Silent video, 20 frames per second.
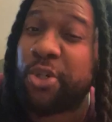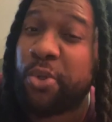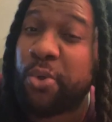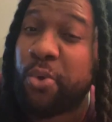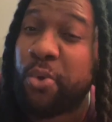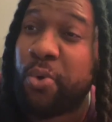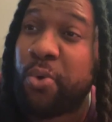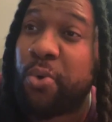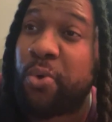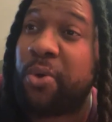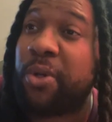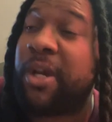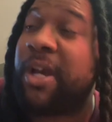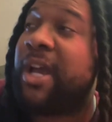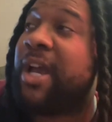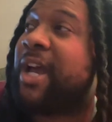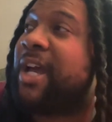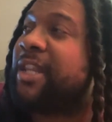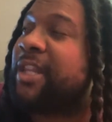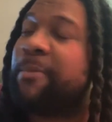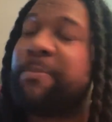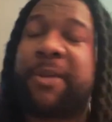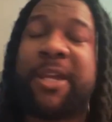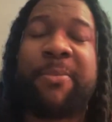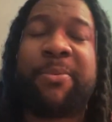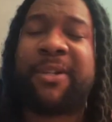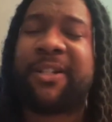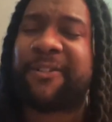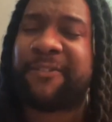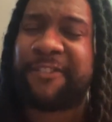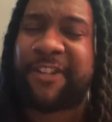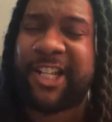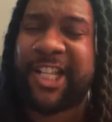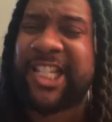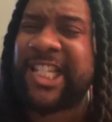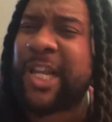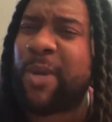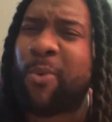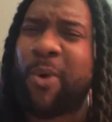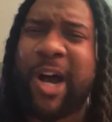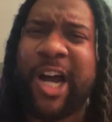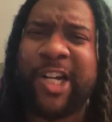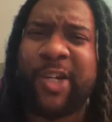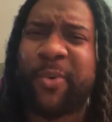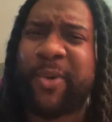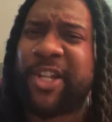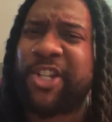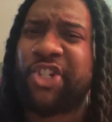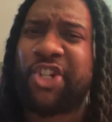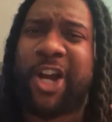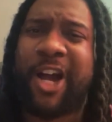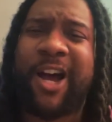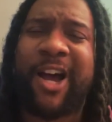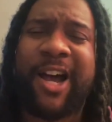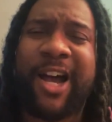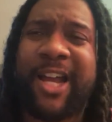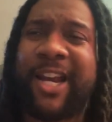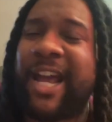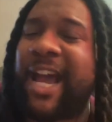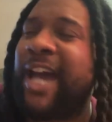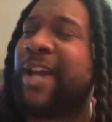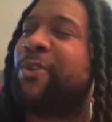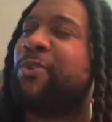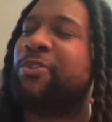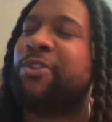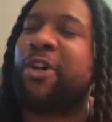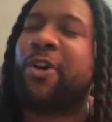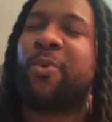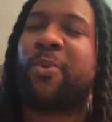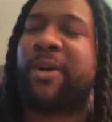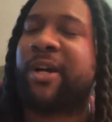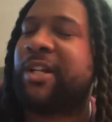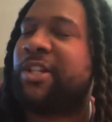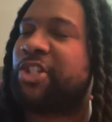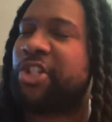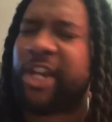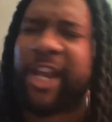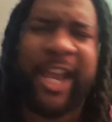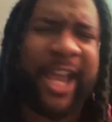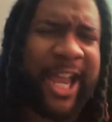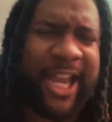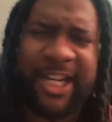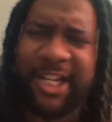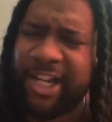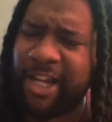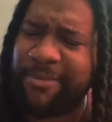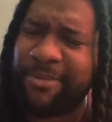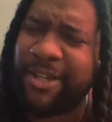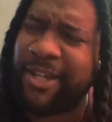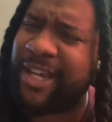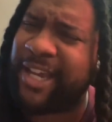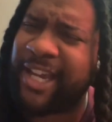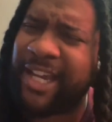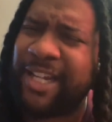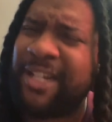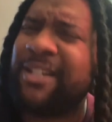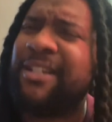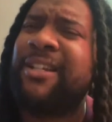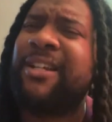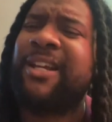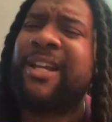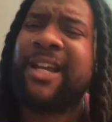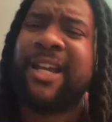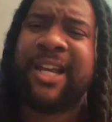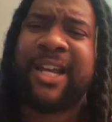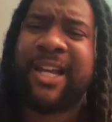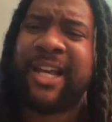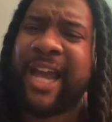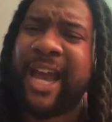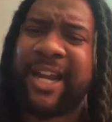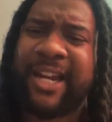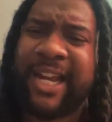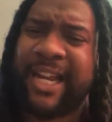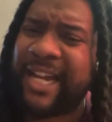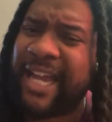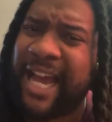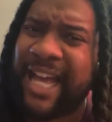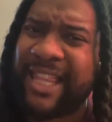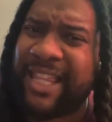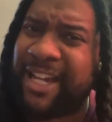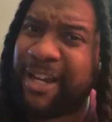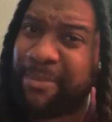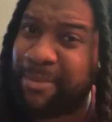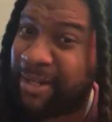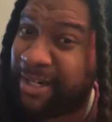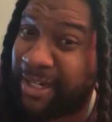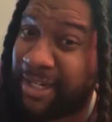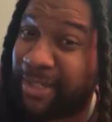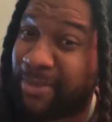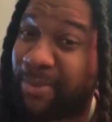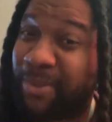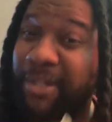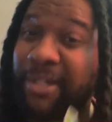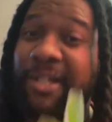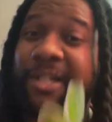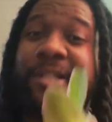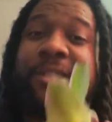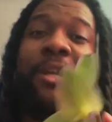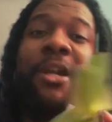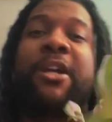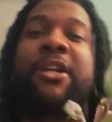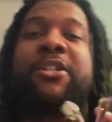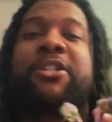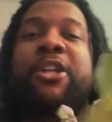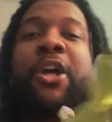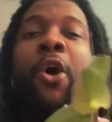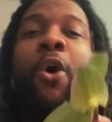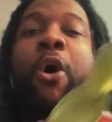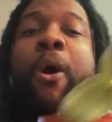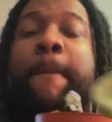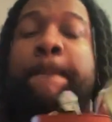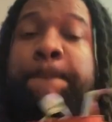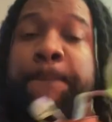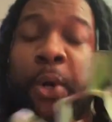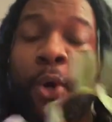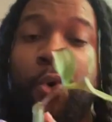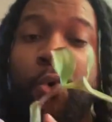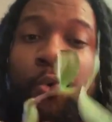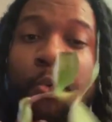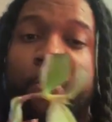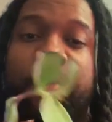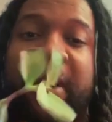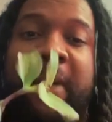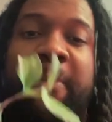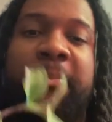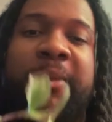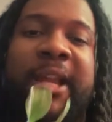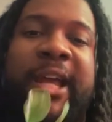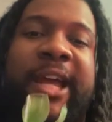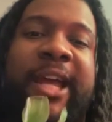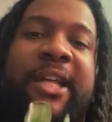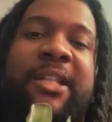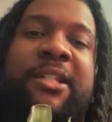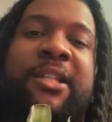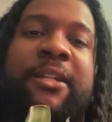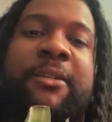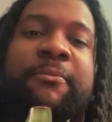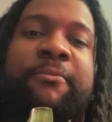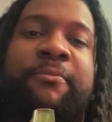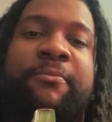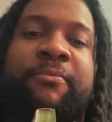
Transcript: dude. The people in Philly say wandering John. I don't know what J A W N, how that got there, but it is what it is. So, boom, plants.